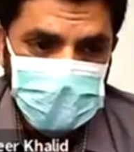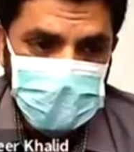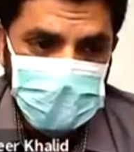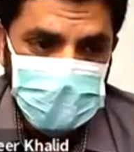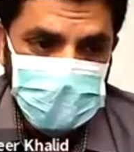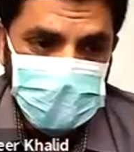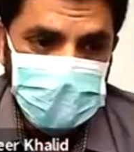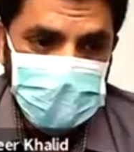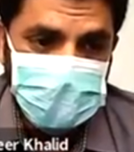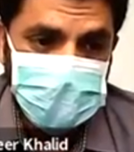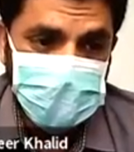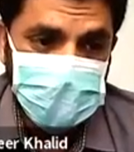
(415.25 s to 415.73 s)

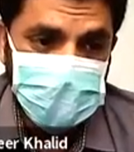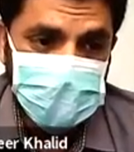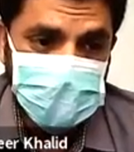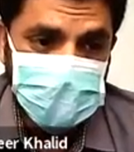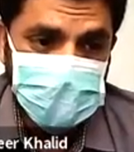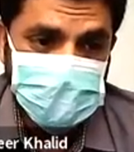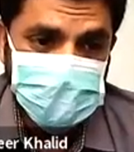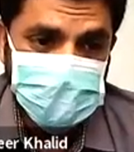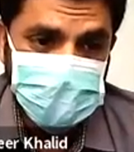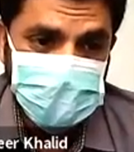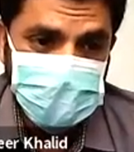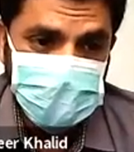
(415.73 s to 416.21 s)
In
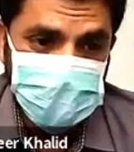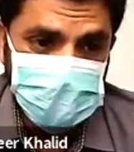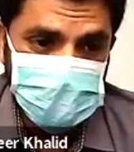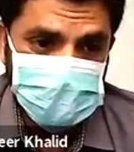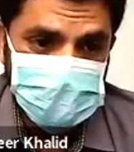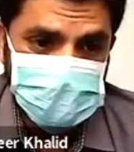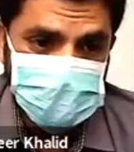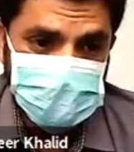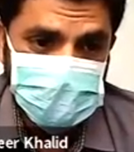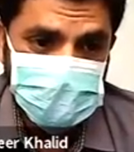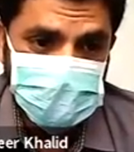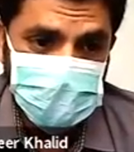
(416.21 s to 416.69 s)
drugs, we
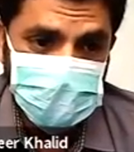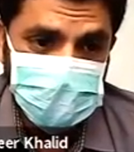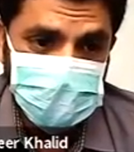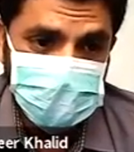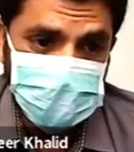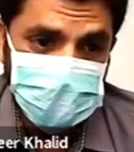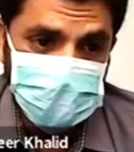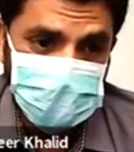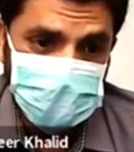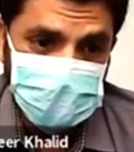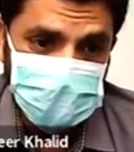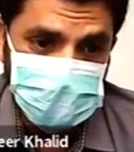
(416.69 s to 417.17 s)
used to give the
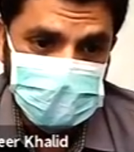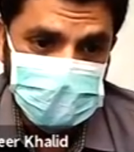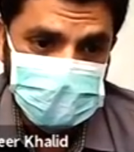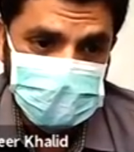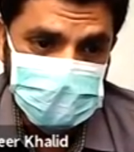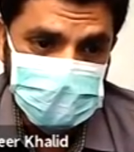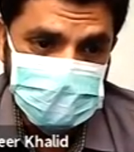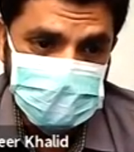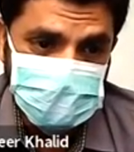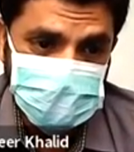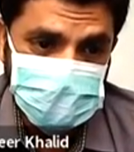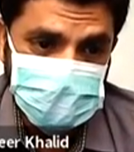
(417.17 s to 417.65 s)

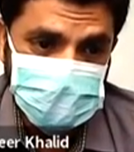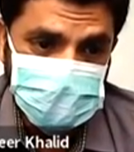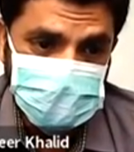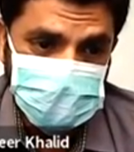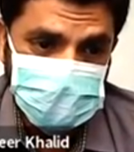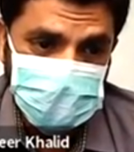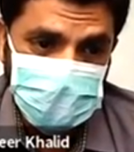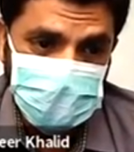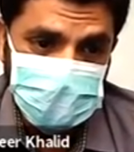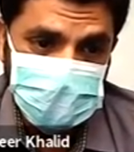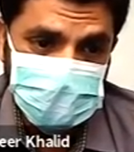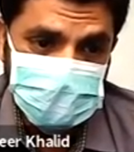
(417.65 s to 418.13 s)
terlipressin,
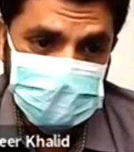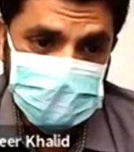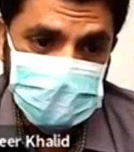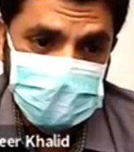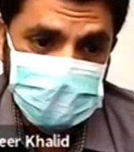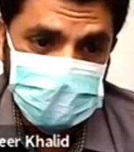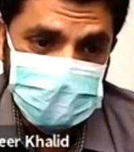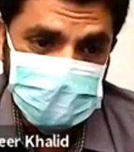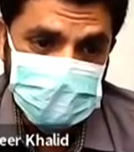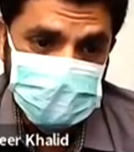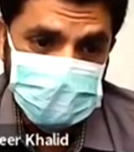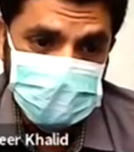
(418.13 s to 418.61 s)
that is the
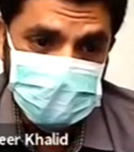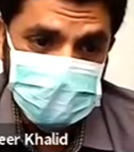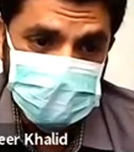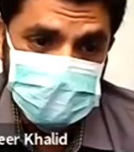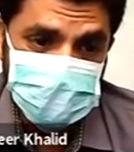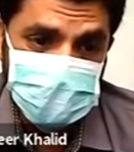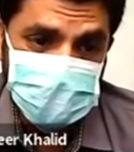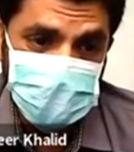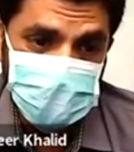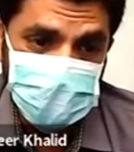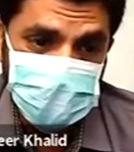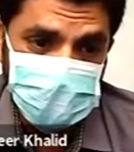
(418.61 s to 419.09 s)

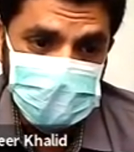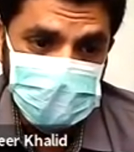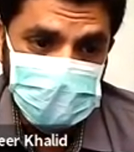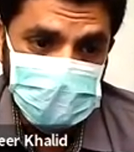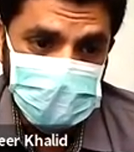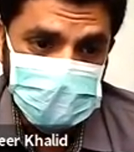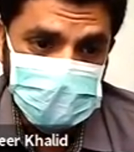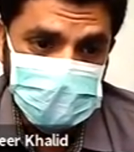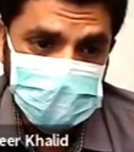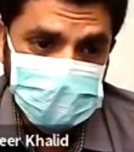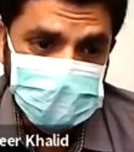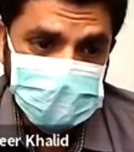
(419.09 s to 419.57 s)
vasopressin analog.